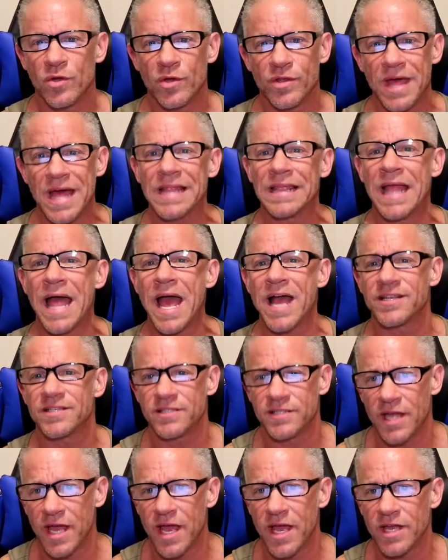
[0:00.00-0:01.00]
only that last
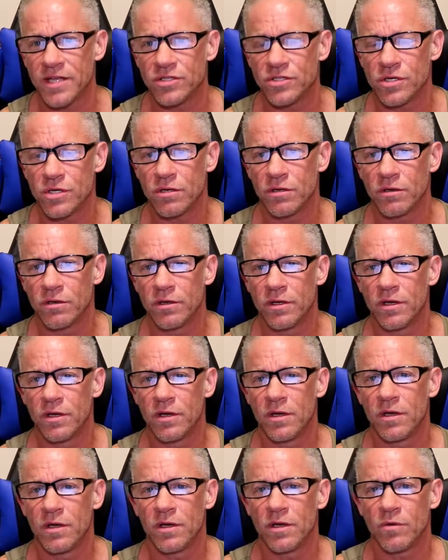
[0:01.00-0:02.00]
stage
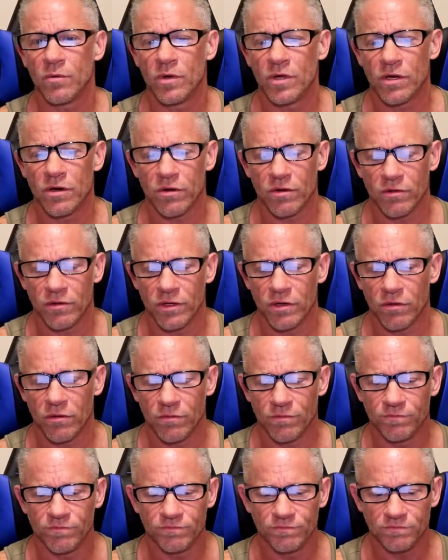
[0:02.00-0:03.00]
when
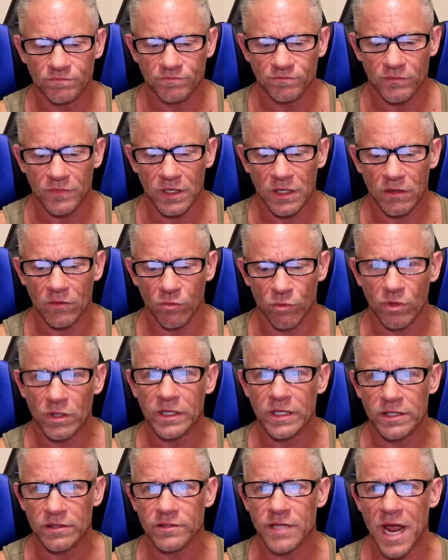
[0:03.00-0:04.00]
you're,
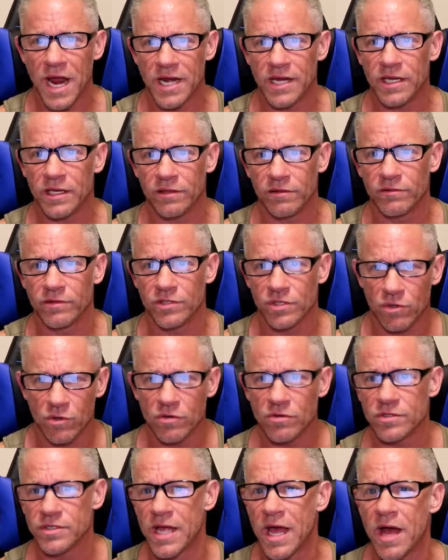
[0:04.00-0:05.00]
really tightening the
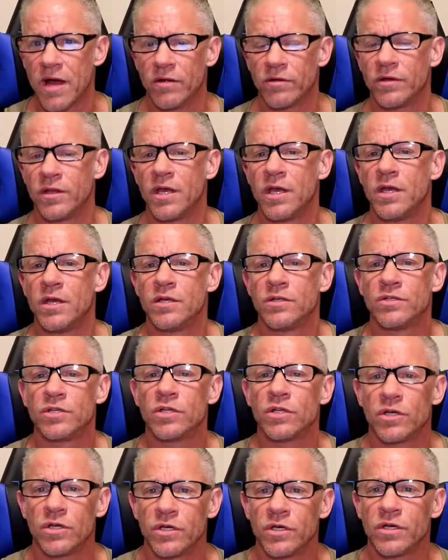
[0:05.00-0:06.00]
screws down to
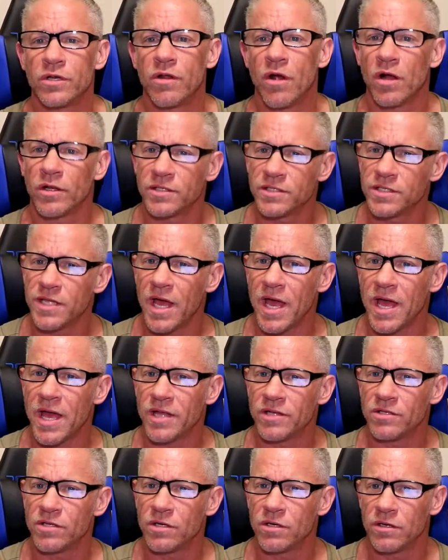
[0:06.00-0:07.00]
look good on
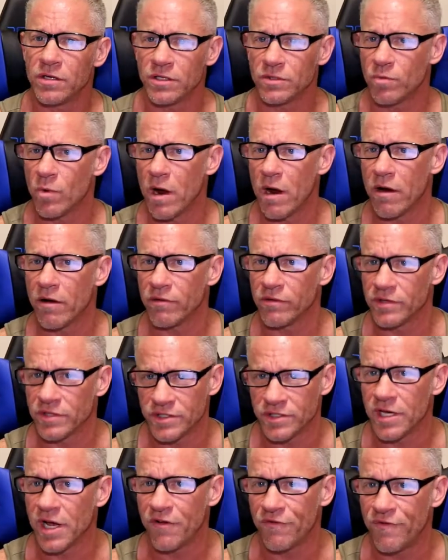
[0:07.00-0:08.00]
stage is where the
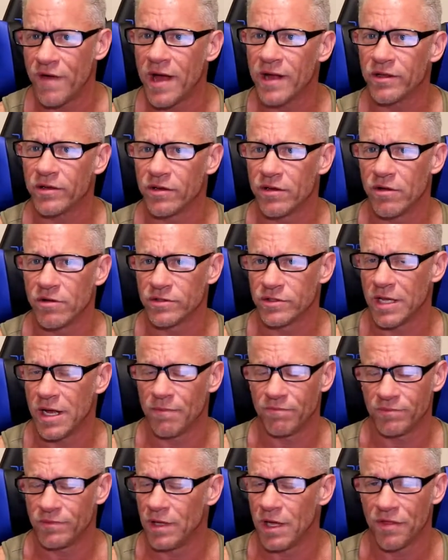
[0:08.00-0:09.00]
suck factor goes
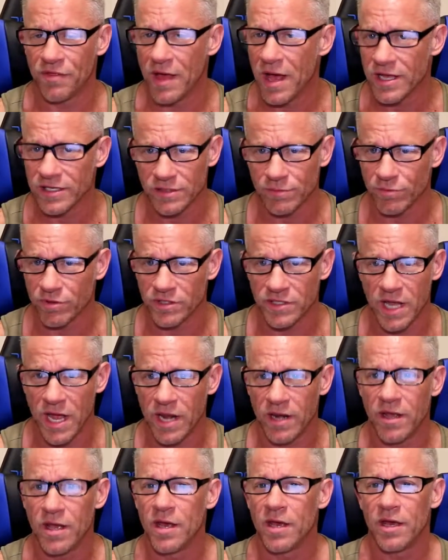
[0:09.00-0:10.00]
up
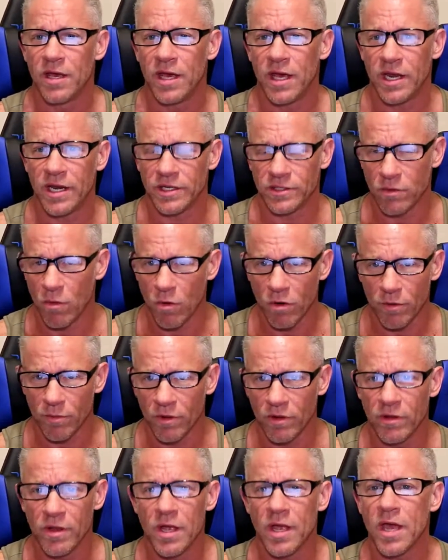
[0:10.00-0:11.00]
1,000%, and it's
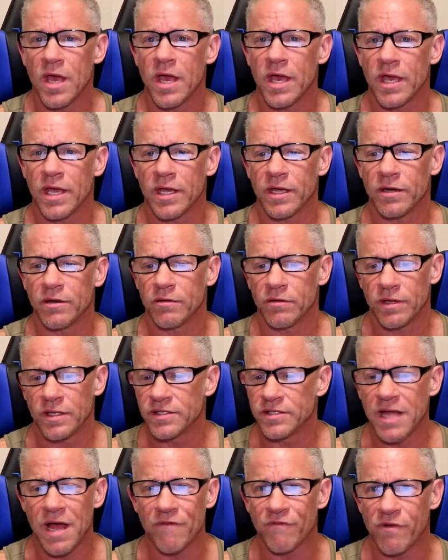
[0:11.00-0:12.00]
horrible, and
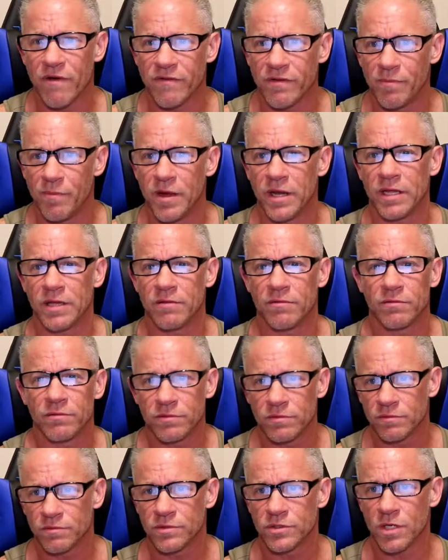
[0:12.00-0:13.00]
it's not for everybody.
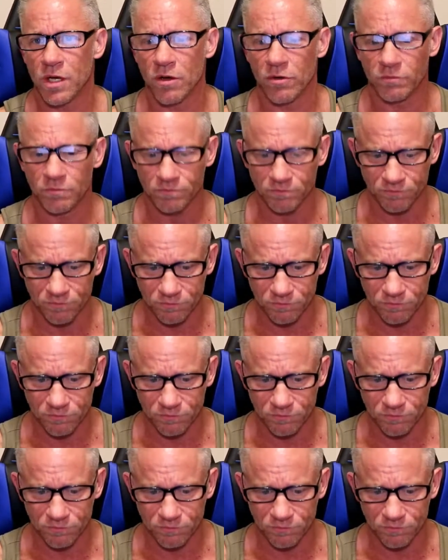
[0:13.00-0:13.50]
So